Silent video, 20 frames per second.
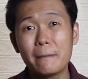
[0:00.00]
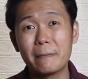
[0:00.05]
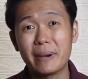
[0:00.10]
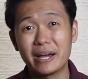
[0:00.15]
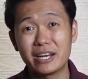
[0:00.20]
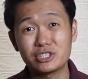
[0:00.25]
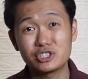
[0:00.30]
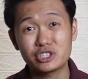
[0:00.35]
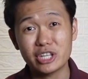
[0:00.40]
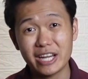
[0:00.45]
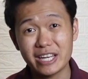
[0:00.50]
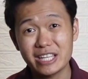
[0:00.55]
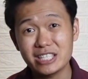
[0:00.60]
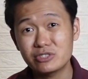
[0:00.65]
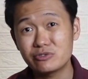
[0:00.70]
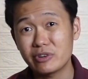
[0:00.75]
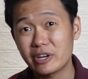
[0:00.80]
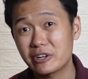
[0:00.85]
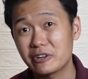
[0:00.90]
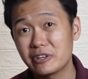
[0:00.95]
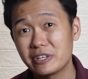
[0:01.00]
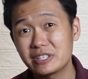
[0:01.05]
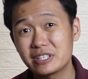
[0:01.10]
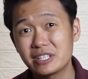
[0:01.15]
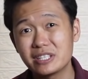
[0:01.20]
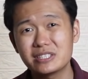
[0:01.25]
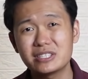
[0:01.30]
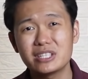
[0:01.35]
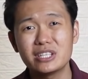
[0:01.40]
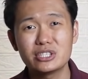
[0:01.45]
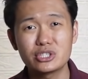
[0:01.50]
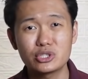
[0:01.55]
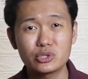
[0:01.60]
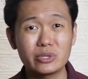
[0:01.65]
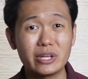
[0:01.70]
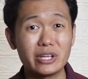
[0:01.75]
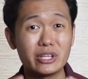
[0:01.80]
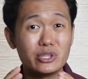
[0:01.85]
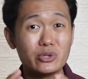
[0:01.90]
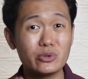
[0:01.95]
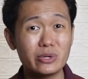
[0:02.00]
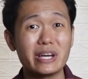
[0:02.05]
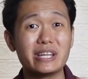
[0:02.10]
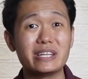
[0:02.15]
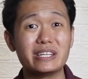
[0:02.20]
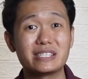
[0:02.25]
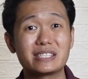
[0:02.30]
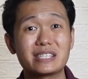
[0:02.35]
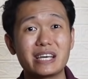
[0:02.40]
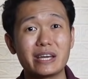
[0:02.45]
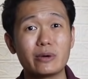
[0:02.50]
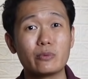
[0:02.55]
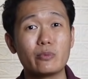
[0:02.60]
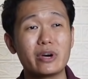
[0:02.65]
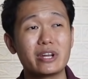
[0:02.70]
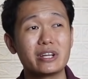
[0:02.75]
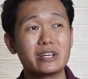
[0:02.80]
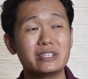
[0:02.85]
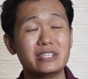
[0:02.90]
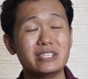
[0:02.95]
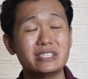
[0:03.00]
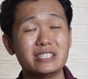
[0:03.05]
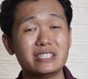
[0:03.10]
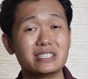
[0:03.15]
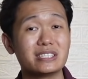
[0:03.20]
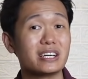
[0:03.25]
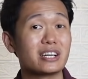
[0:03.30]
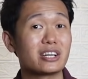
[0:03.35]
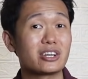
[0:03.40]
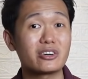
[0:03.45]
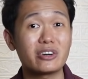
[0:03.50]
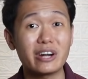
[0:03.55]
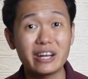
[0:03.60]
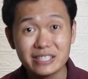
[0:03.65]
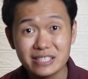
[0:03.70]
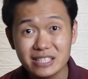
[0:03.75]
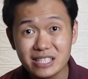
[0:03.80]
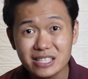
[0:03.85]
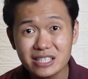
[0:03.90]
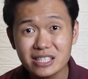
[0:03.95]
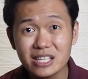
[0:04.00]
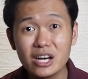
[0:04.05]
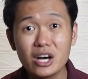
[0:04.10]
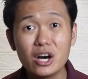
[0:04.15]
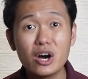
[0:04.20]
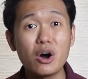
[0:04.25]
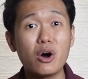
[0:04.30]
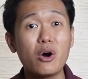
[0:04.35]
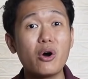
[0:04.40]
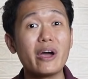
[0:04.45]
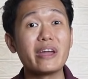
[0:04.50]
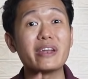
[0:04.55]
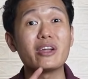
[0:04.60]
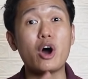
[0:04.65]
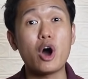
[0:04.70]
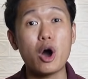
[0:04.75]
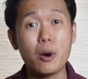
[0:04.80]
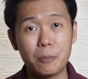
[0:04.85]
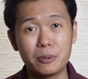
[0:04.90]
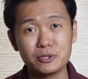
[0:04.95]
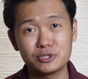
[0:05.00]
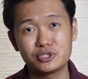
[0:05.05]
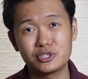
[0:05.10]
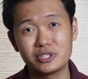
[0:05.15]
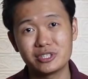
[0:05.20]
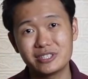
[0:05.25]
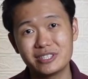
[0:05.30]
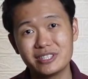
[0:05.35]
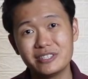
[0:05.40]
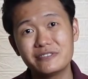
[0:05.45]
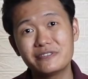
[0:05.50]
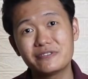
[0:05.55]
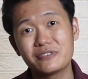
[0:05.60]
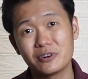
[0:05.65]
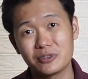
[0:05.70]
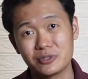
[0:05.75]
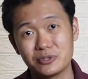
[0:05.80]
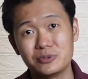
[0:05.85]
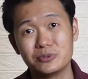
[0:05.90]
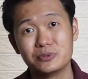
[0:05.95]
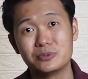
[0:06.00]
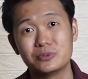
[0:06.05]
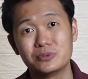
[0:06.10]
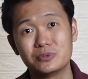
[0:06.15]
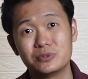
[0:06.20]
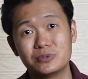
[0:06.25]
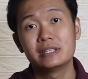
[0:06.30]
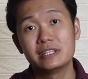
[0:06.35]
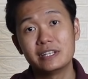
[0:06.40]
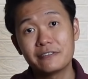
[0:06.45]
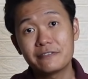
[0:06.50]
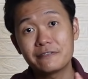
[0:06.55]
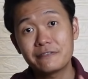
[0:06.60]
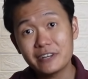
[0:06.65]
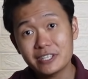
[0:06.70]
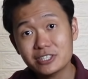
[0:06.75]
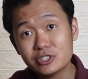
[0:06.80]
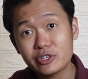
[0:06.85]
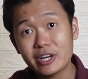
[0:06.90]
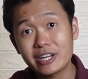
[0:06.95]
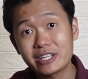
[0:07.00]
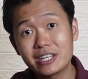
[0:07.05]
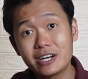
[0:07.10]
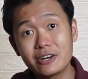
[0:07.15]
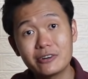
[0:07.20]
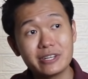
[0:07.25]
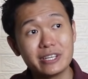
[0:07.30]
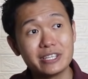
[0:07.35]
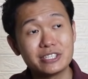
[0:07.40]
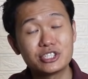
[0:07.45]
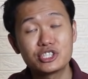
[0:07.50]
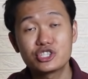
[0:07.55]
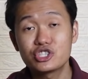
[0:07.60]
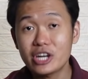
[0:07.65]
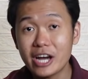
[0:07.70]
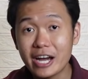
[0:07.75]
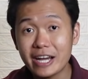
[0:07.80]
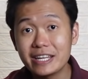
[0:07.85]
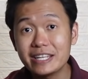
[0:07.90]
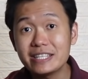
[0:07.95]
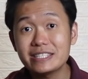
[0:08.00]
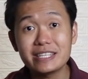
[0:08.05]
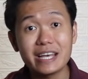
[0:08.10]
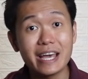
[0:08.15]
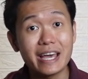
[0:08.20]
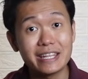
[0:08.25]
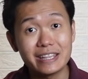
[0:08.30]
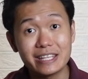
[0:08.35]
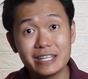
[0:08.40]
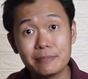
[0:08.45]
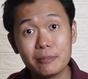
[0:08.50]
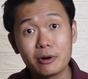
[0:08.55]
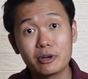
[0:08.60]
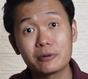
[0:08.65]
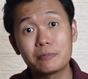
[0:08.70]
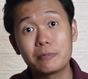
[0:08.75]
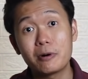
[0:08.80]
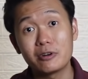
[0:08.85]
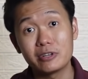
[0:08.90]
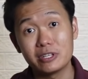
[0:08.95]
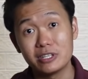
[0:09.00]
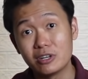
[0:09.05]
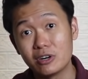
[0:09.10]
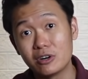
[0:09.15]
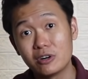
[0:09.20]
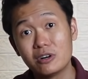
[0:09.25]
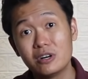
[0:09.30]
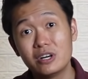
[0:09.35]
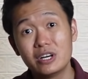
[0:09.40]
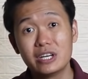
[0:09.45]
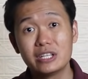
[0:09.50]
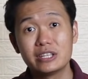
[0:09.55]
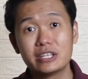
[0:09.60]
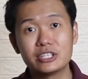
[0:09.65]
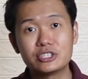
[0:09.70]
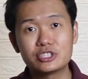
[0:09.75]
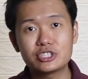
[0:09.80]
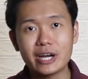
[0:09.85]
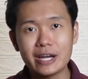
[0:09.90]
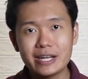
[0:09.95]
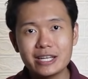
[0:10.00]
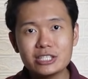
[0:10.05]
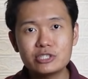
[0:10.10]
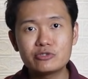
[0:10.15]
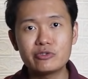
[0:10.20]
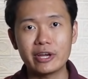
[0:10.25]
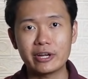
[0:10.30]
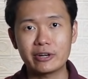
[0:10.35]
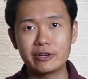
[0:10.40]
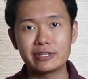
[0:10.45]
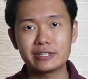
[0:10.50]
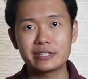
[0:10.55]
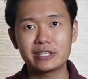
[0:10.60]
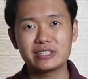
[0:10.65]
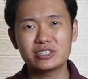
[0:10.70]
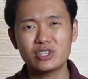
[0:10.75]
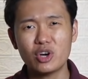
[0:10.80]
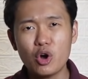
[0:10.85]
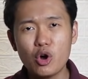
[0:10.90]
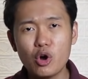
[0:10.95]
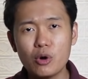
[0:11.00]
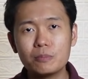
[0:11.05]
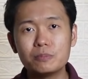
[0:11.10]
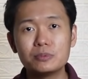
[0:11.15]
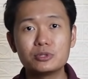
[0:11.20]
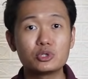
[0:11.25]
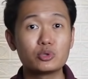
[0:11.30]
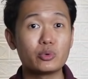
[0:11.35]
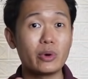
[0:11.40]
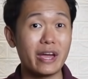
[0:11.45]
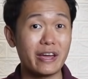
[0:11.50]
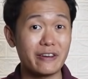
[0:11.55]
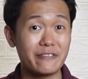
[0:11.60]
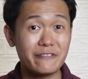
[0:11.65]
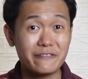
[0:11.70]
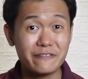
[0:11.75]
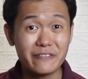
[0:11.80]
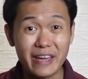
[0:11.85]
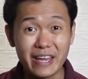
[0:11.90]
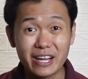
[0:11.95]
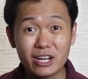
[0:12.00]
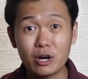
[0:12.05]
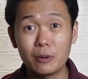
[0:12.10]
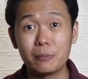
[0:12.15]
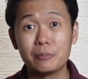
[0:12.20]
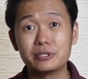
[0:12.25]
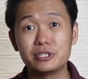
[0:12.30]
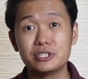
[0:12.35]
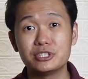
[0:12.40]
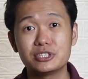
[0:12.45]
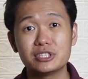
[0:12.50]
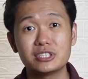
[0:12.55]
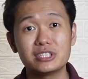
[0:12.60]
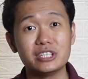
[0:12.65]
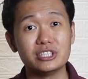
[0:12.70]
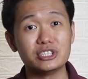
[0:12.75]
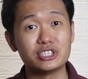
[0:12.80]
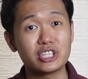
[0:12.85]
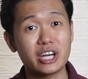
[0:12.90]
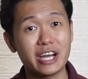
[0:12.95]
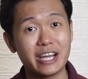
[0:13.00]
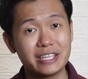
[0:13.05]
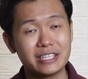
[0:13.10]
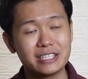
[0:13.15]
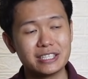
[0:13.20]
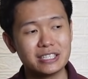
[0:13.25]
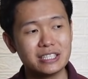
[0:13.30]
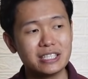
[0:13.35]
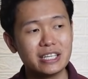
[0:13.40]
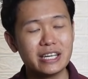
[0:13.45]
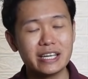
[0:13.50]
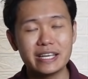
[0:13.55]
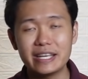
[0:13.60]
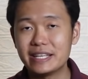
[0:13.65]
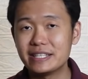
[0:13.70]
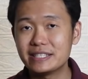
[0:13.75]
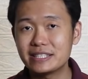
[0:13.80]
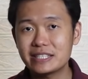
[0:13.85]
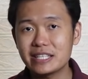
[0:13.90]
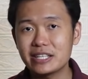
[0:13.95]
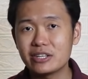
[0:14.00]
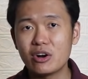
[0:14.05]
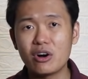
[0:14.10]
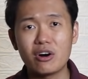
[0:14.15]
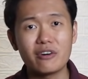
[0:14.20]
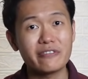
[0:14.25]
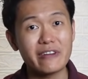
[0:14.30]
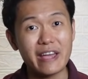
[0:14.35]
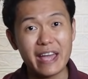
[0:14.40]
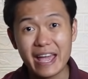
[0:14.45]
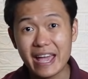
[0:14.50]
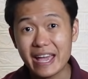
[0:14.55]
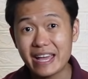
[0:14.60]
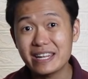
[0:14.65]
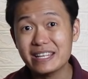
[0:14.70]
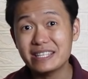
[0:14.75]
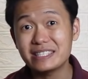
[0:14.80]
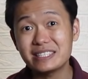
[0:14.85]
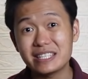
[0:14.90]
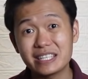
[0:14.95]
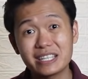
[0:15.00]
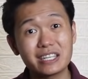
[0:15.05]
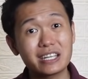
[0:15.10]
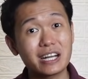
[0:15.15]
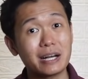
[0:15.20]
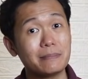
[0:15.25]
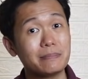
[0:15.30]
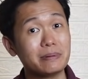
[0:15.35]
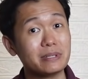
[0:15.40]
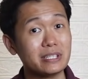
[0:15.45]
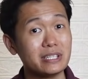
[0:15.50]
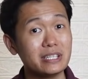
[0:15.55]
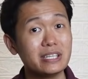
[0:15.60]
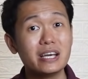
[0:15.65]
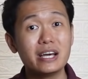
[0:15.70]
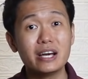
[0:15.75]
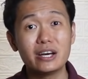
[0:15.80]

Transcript: by the Chinese regulators so that you can decide whether this is a crisis or an opportunity for you. The first crackdown is Chinese Antimonopoly law. The Chinese regulators hope to have fair competition in China instead of any single company